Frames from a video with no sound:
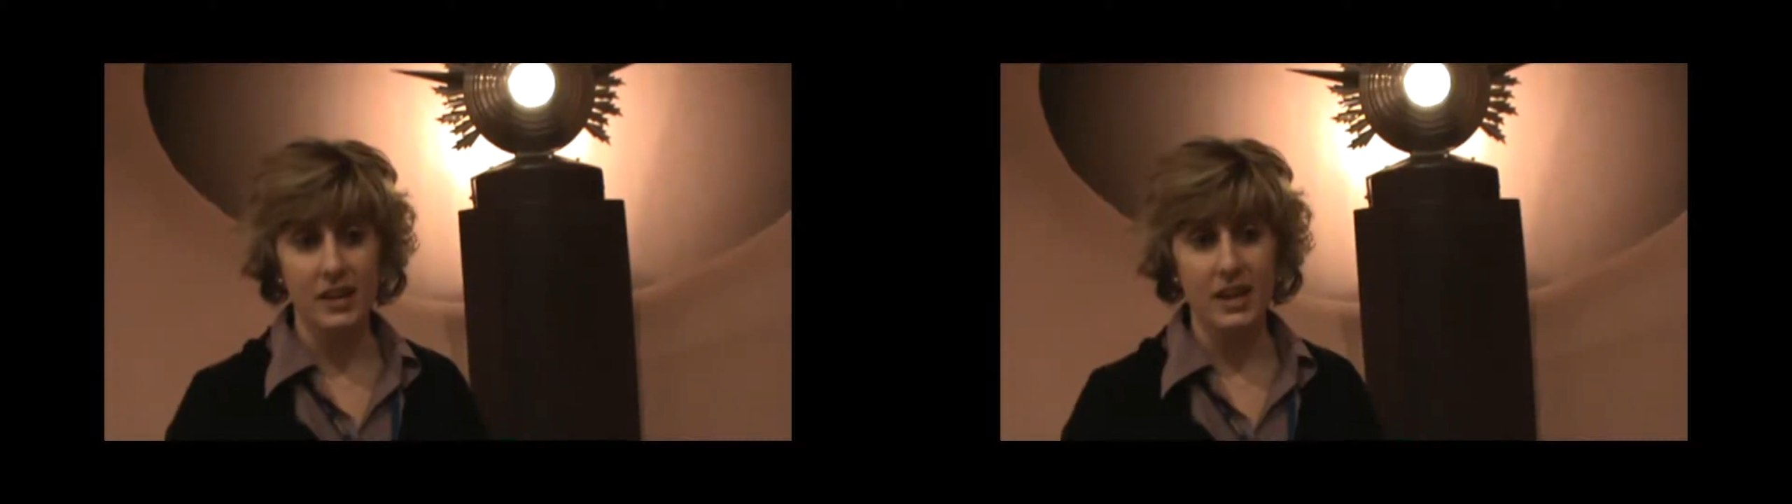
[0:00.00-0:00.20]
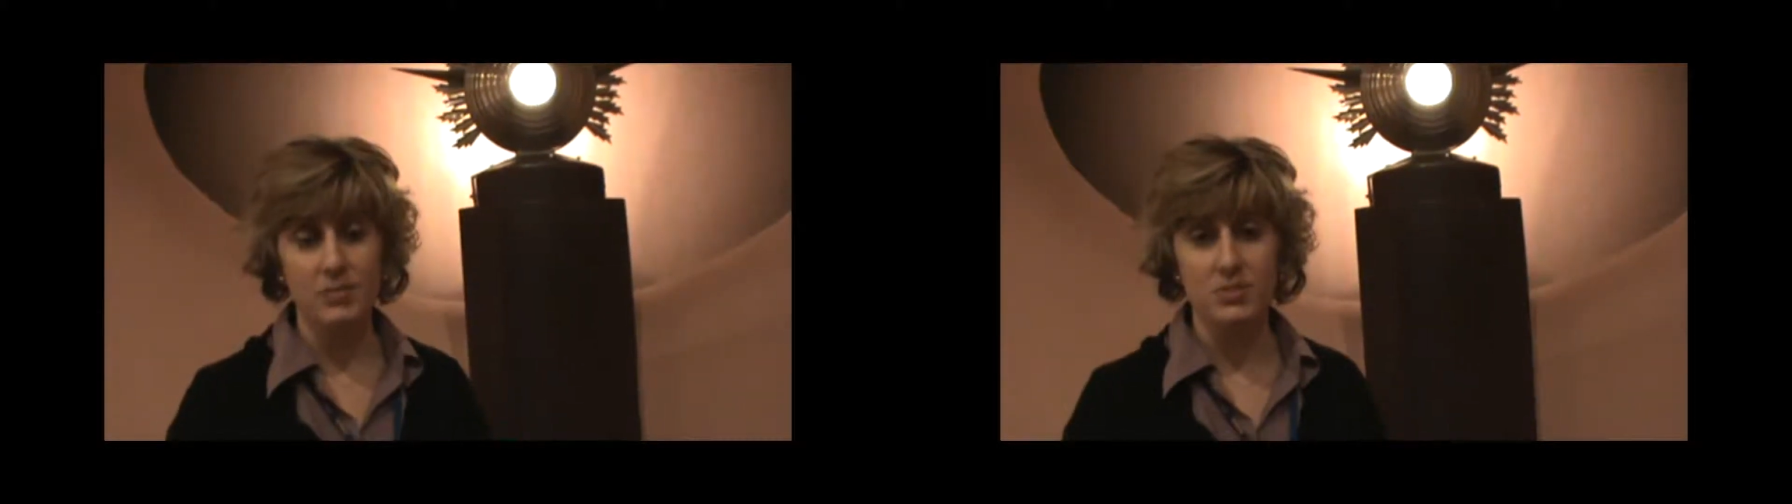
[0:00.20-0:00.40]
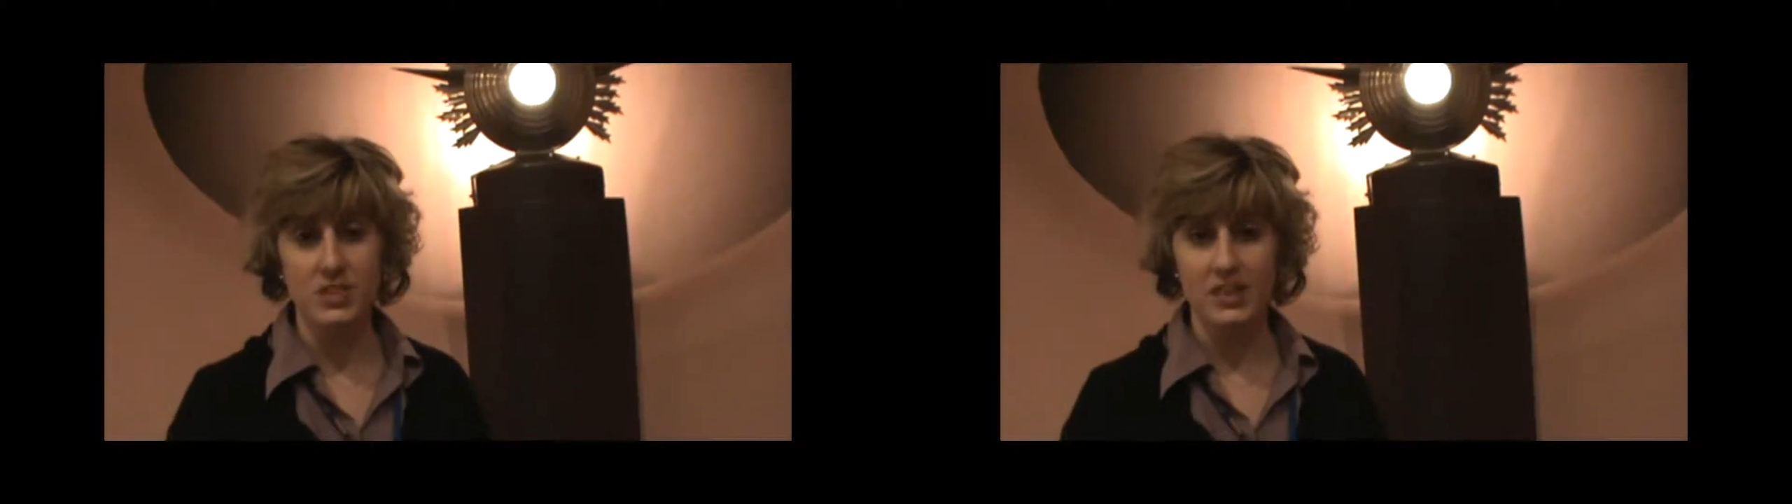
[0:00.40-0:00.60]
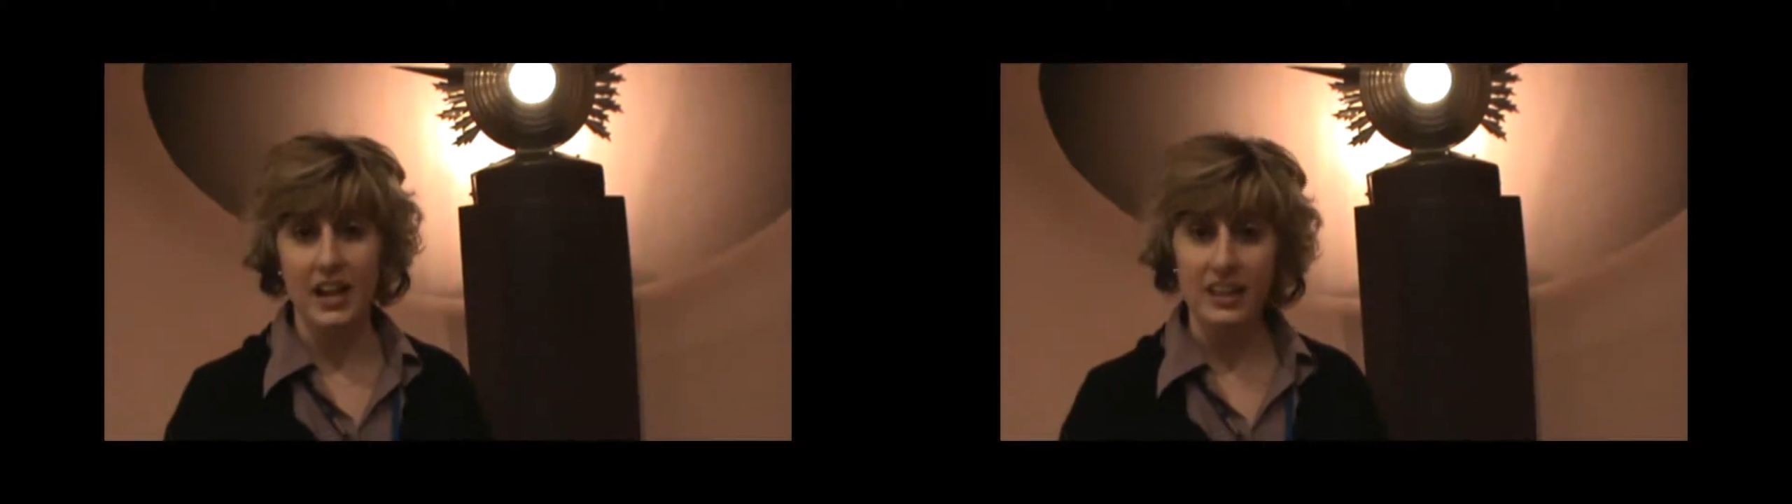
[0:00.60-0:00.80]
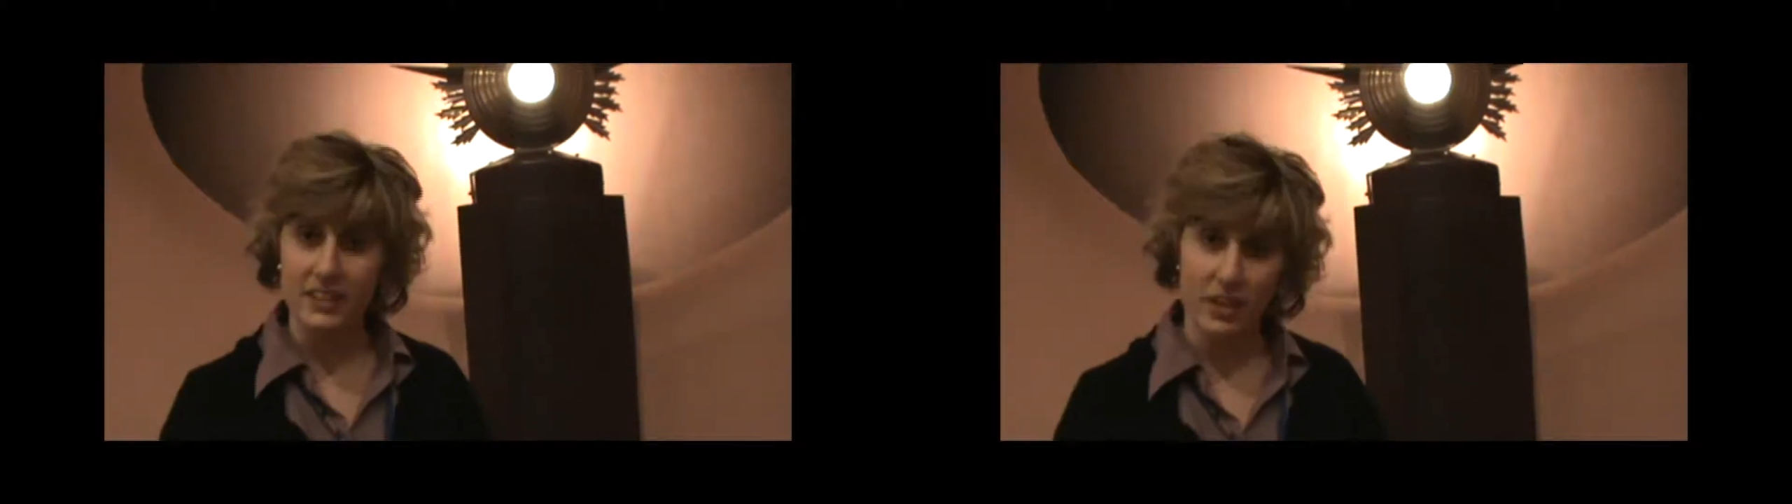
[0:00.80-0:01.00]
games in
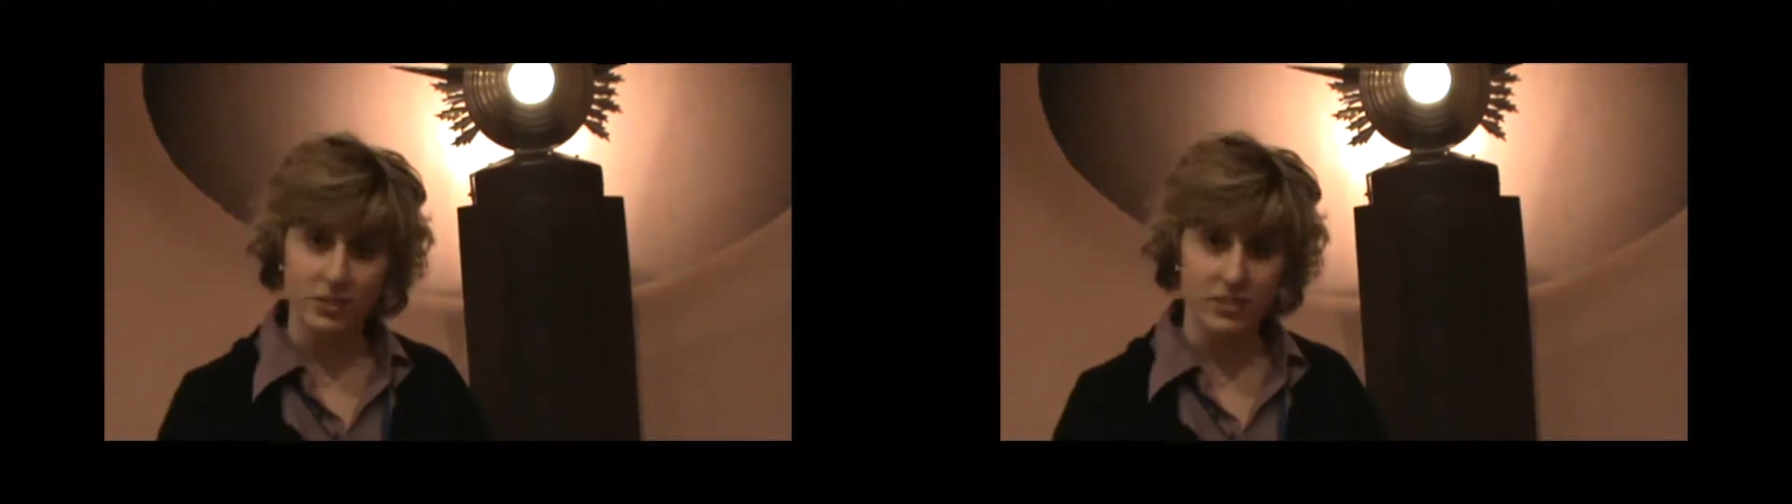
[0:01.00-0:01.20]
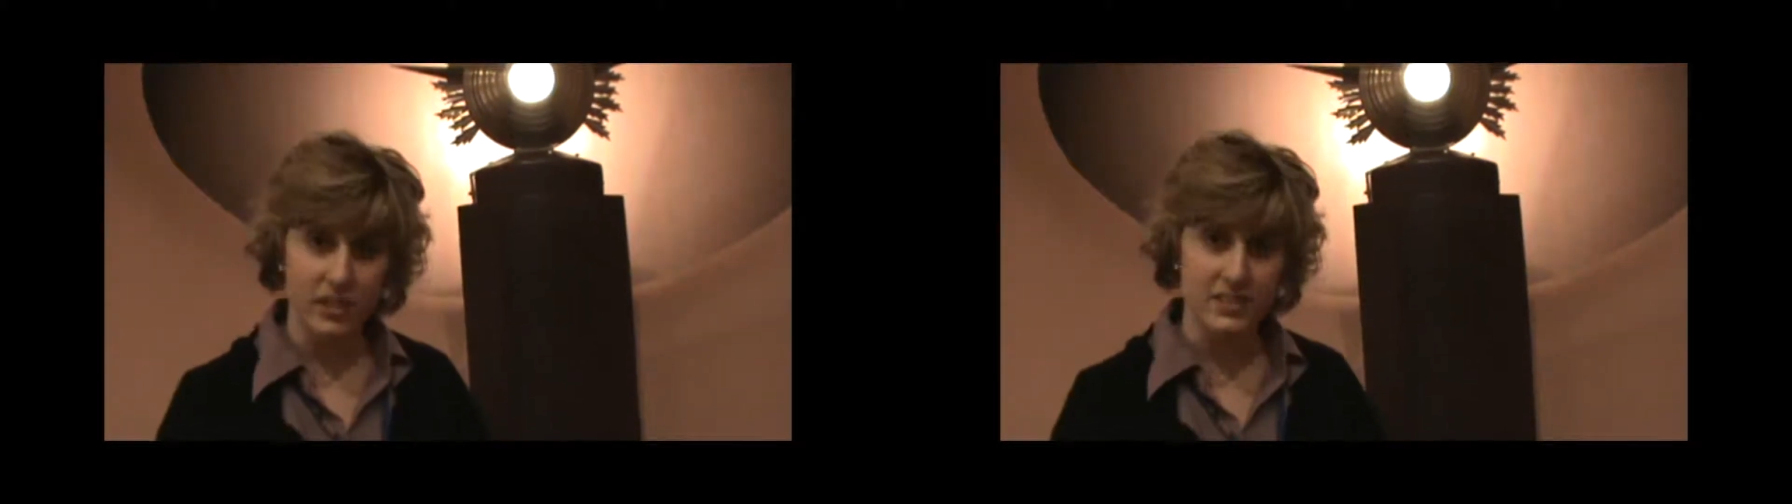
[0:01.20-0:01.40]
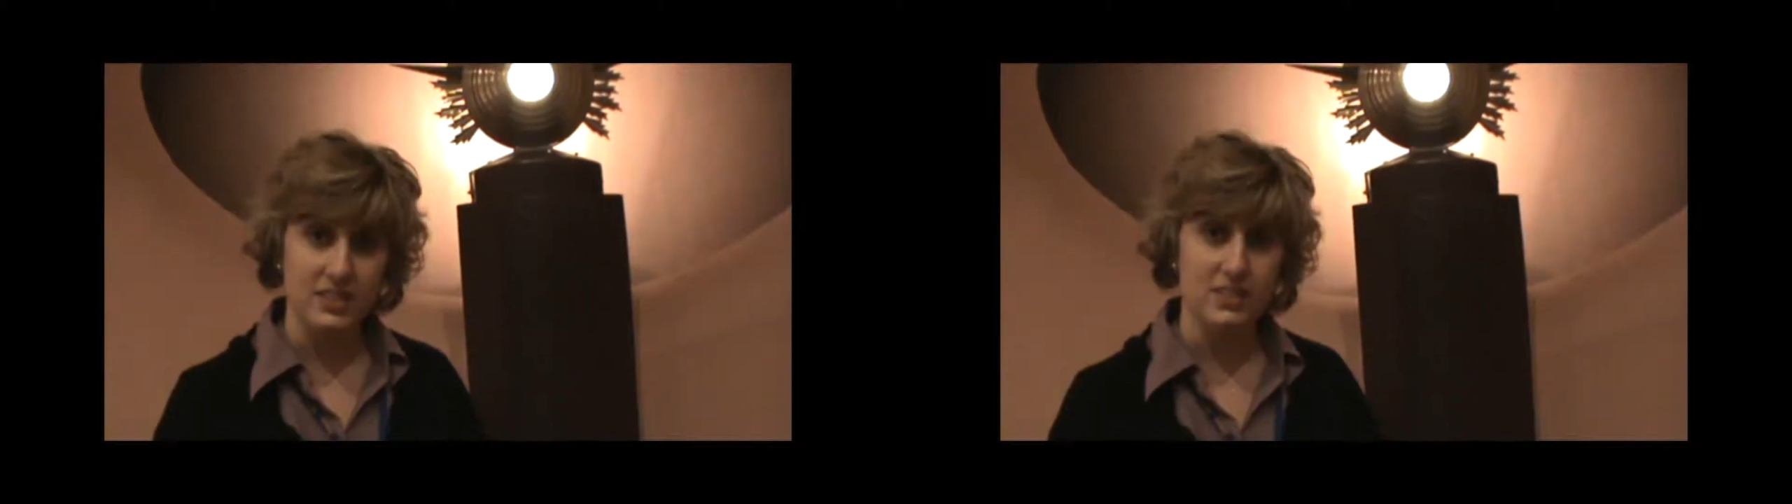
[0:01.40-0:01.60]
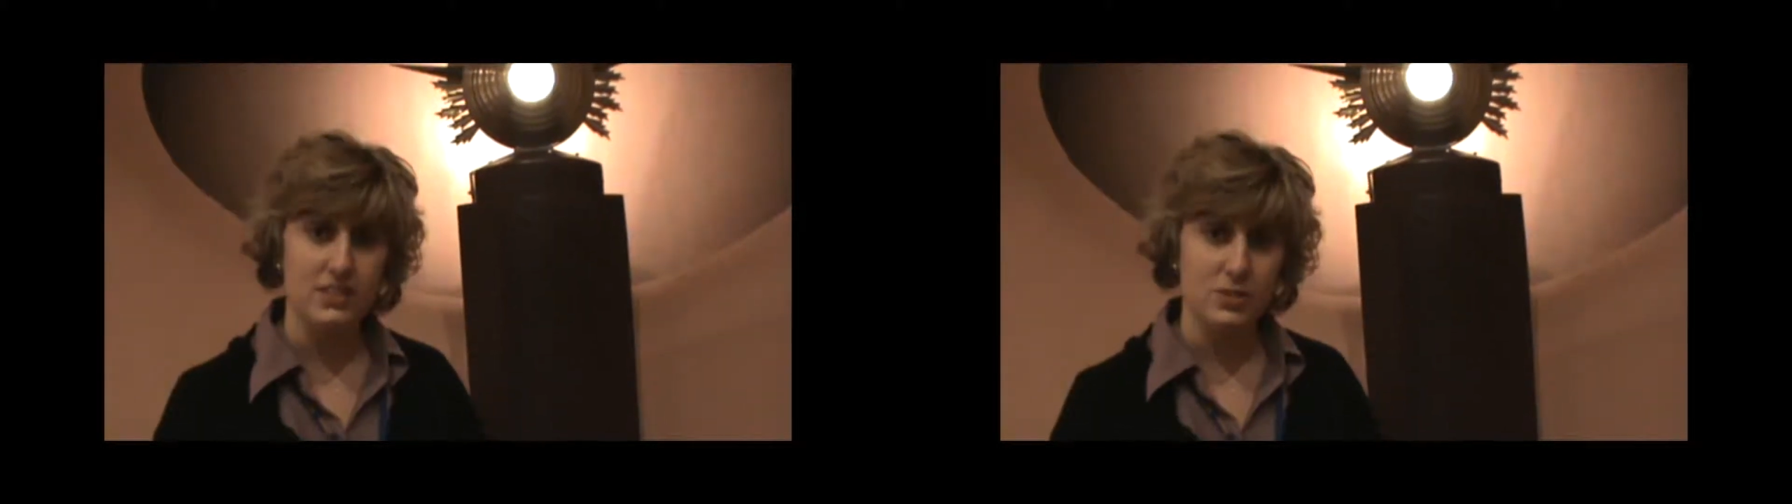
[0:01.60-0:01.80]
handheld devices,